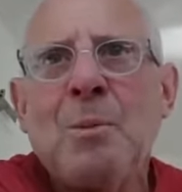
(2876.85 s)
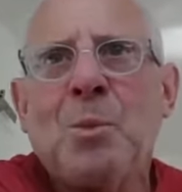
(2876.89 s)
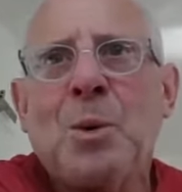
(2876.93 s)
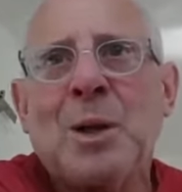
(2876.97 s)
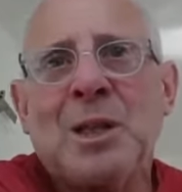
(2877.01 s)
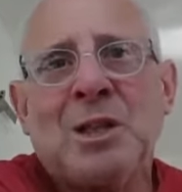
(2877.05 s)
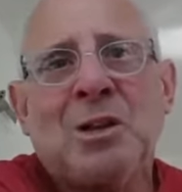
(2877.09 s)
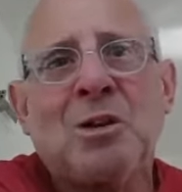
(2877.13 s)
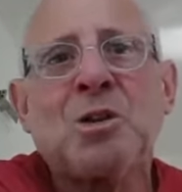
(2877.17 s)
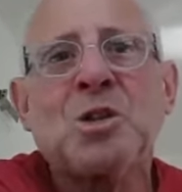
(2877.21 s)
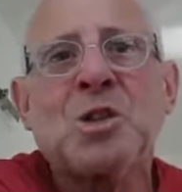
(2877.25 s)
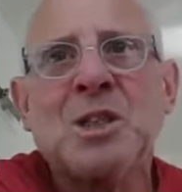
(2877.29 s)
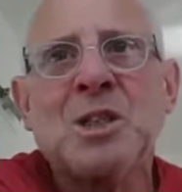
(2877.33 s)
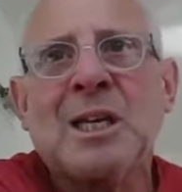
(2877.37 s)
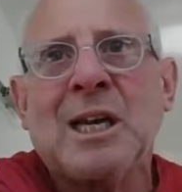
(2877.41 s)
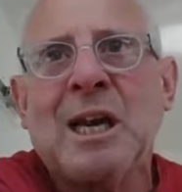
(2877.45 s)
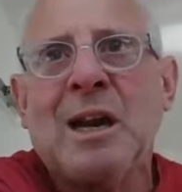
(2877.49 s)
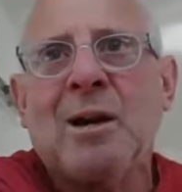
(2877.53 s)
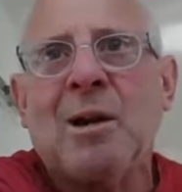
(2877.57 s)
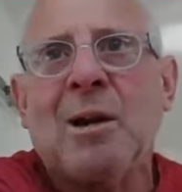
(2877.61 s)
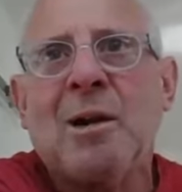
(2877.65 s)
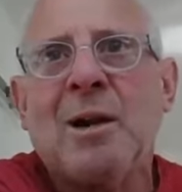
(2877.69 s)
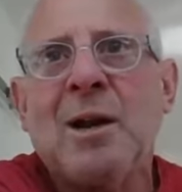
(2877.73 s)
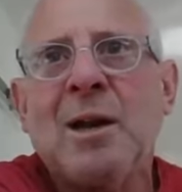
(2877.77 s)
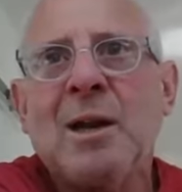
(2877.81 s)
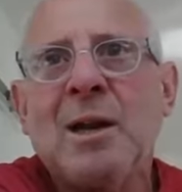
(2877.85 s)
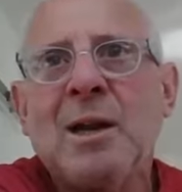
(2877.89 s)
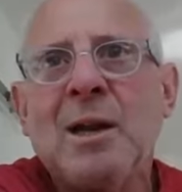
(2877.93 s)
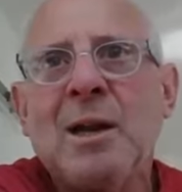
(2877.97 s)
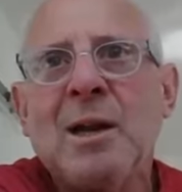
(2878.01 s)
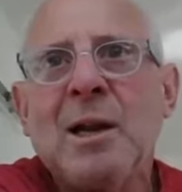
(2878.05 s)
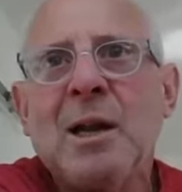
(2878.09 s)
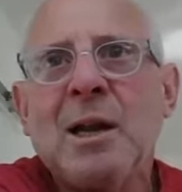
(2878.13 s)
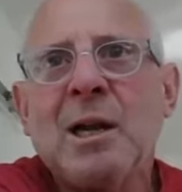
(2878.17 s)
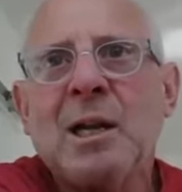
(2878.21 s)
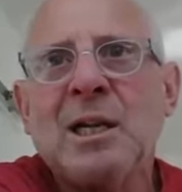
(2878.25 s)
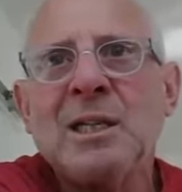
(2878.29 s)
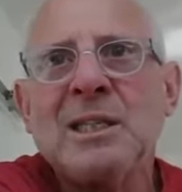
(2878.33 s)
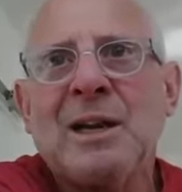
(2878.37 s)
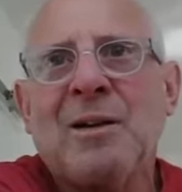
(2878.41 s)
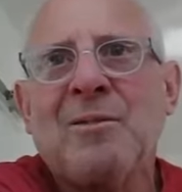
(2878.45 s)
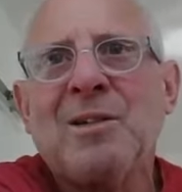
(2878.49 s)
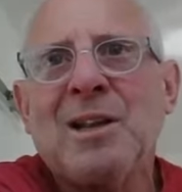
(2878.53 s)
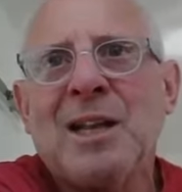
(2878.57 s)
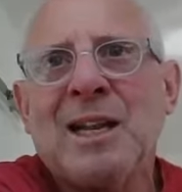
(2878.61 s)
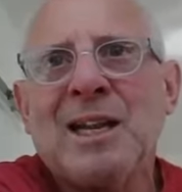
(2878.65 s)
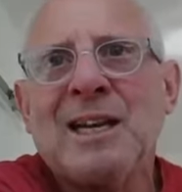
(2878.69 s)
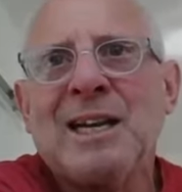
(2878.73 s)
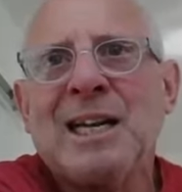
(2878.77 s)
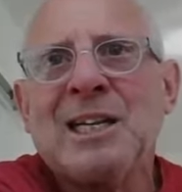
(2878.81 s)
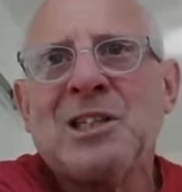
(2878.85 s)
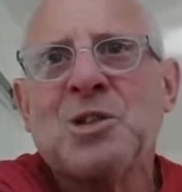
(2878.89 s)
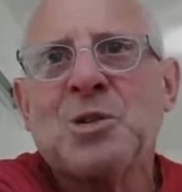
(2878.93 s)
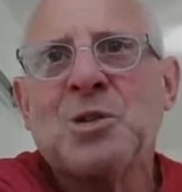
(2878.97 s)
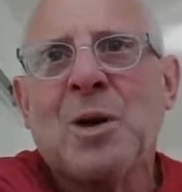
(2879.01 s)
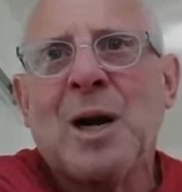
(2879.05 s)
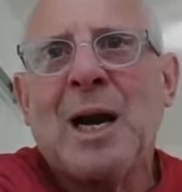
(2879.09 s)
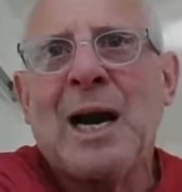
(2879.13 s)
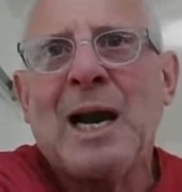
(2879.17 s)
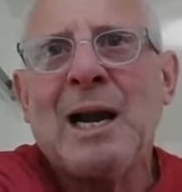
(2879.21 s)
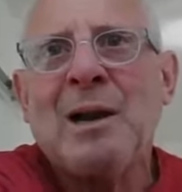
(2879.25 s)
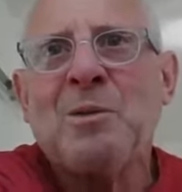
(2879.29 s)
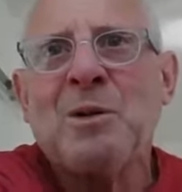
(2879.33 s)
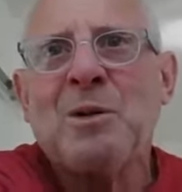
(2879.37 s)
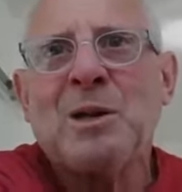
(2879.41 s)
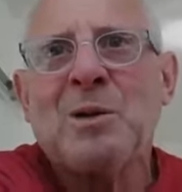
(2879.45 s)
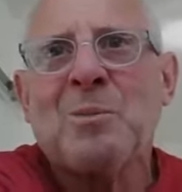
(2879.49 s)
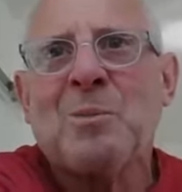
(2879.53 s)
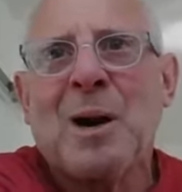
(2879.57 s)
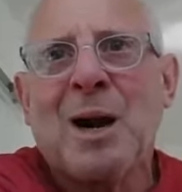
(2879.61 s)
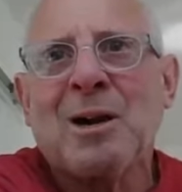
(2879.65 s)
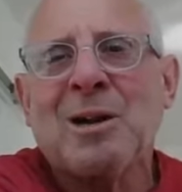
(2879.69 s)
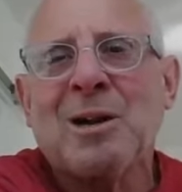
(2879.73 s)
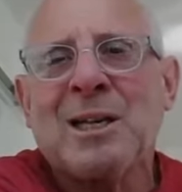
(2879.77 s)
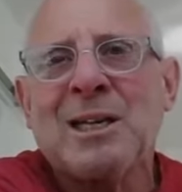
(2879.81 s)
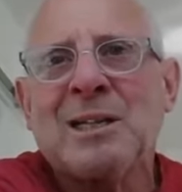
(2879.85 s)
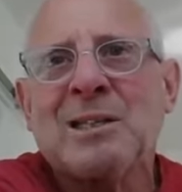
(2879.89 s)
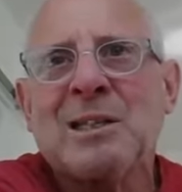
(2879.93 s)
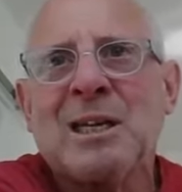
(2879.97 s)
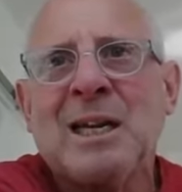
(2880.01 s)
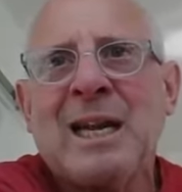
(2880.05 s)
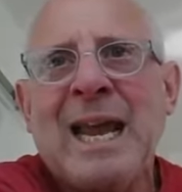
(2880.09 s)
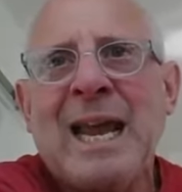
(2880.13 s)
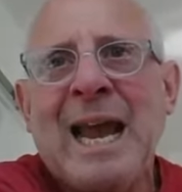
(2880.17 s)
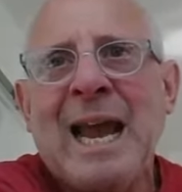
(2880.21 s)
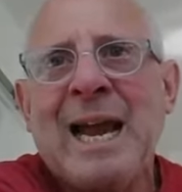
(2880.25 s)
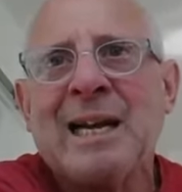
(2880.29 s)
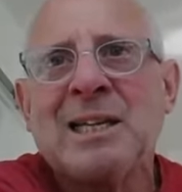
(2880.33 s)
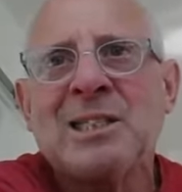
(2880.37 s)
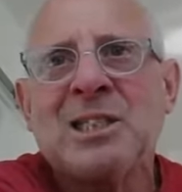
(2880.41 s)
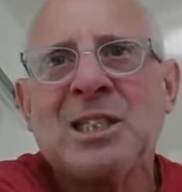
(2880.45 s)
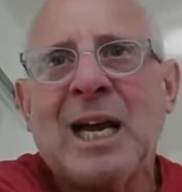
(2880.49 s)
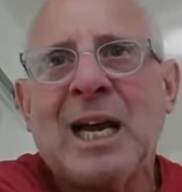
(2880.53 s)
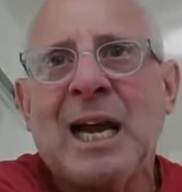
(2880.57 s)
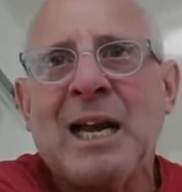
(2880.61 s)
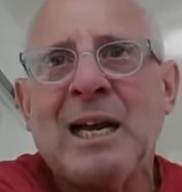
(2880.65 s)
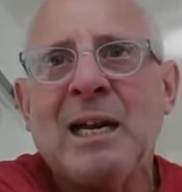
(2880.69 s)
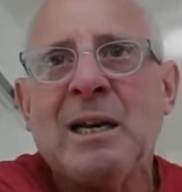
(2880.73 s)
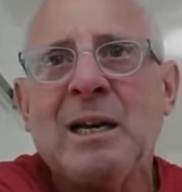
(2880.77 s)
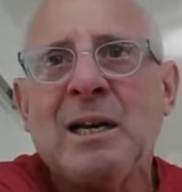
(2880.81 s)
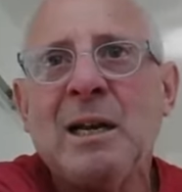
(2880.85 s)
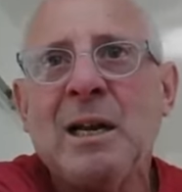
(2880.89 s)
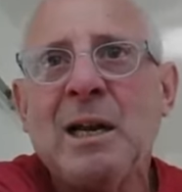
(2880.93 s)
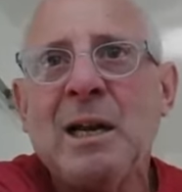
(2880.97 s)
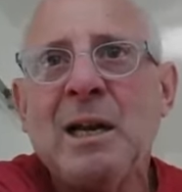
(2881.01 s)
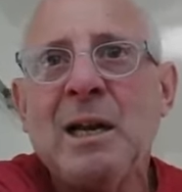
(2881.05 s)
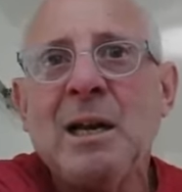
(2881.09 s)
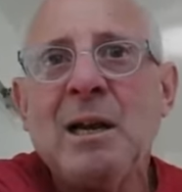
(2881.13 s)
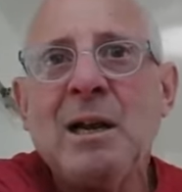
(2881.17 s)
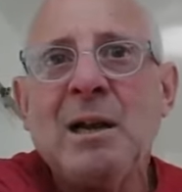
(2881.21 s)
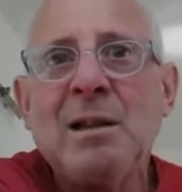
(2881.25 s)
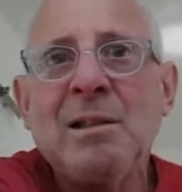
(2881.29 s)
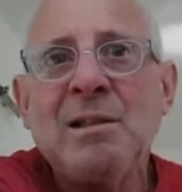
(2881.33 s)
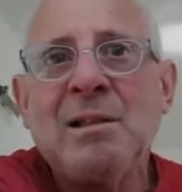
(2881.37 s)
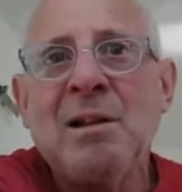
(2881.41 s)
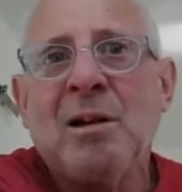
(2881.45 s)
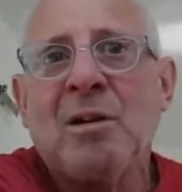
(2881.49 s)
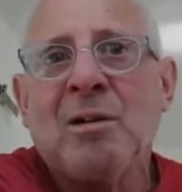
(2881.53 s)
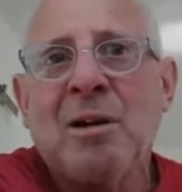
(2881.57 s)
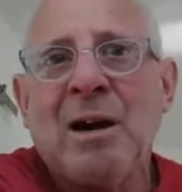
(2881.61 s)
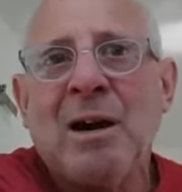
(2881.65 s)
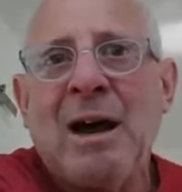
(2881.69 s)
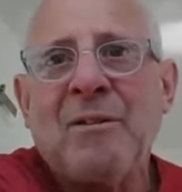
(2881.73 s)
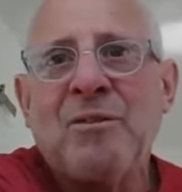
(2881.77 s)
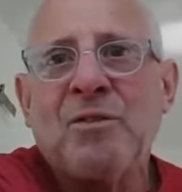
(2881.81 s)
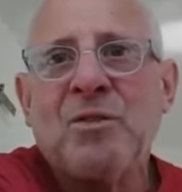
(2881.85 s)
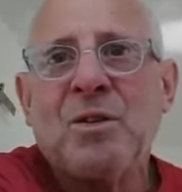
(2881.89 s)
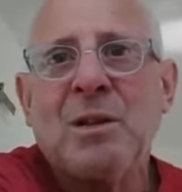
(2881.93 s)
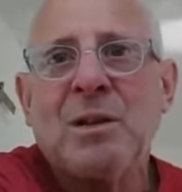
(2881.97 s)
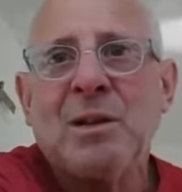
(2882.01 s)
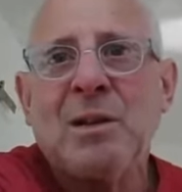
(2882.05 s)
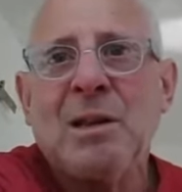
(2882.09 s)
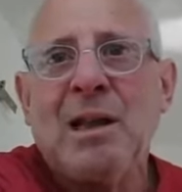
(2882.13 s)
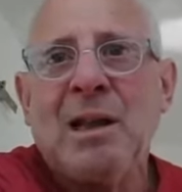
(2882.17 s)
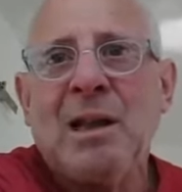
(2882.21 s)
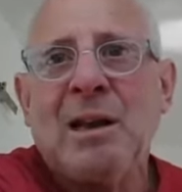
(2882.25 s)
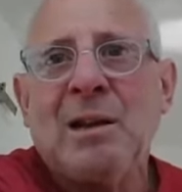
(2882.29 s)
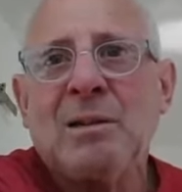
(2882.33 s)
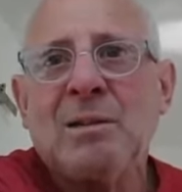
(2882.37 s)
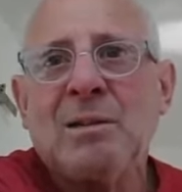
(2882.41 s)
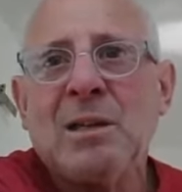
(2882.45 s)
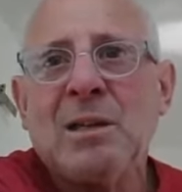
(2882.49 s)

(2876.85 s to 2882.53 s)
but they're scared because everything they try when the market drags on it, they're left in